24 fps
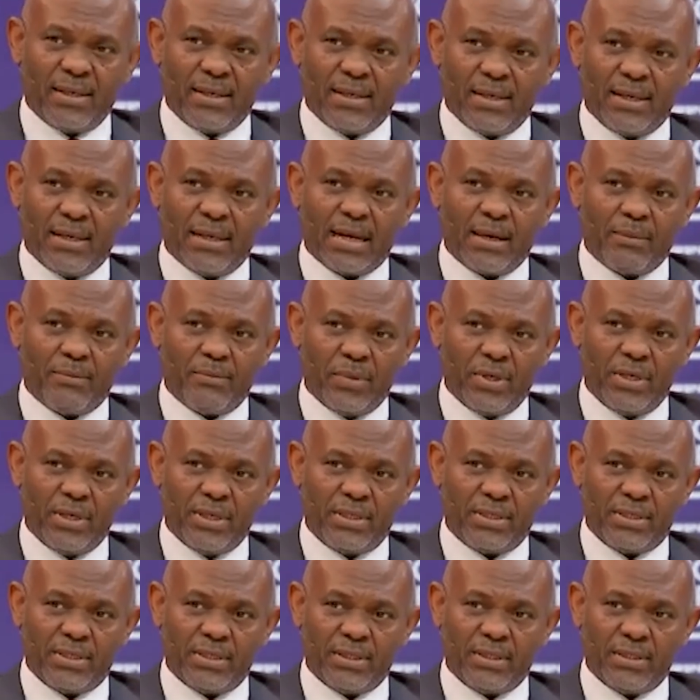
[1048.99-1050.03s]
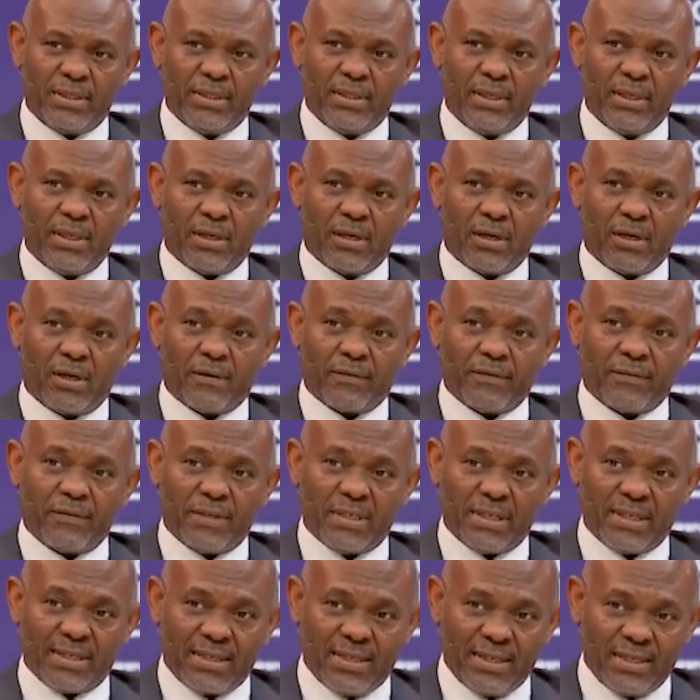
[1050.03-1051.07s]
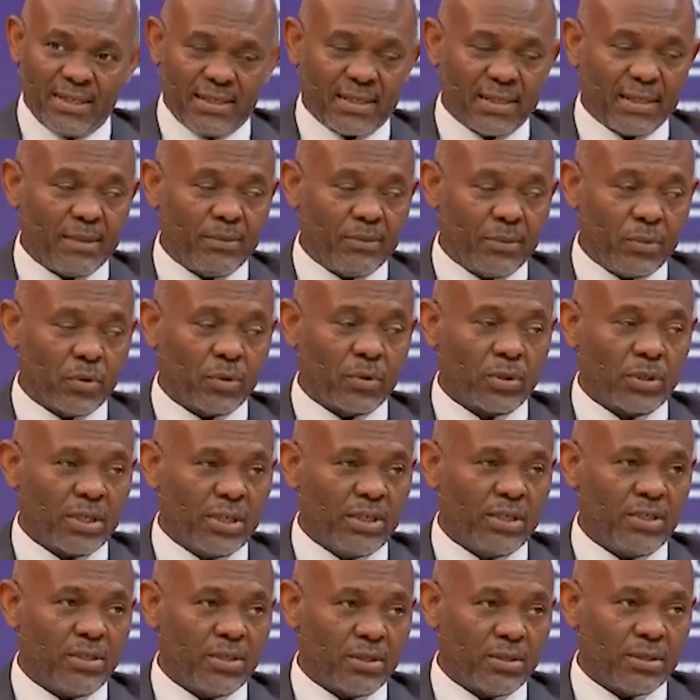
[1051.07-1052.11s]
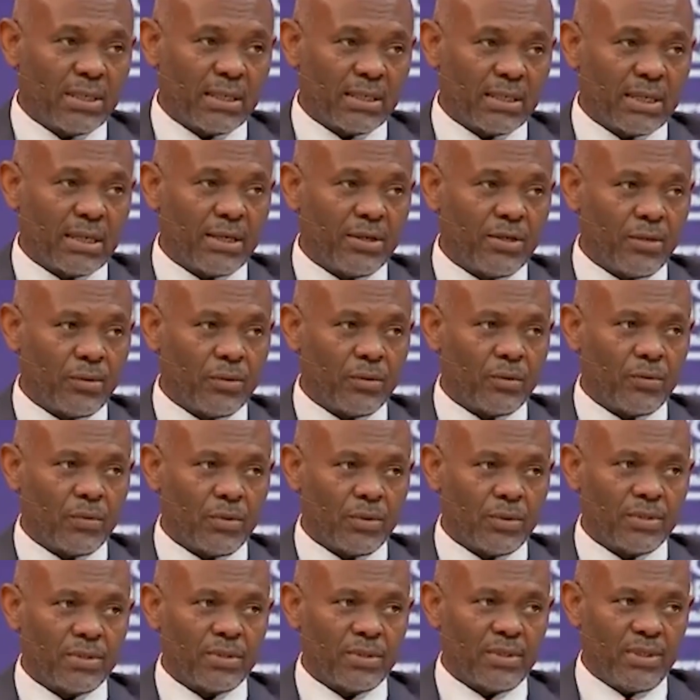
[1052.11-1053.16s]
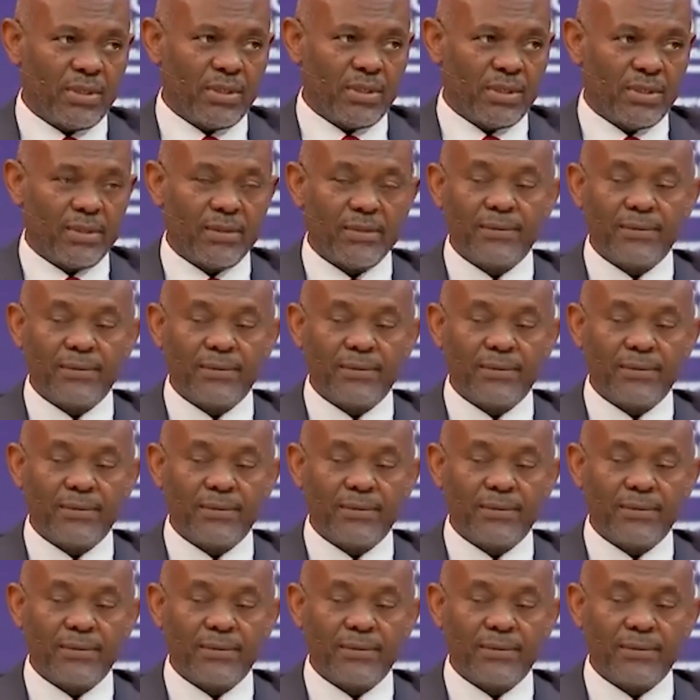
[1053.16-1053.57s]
the ability of the system to create jobs that our young ones need.